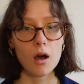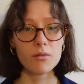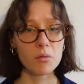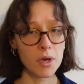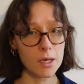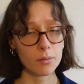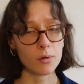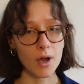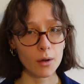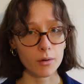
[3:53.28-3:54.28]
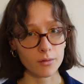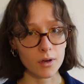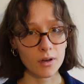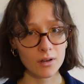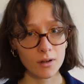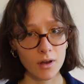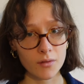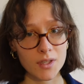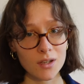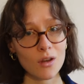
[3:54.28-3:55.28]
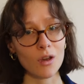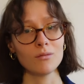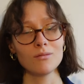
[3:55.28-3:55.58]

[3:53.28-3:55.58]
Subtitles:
Other people, however, have said no.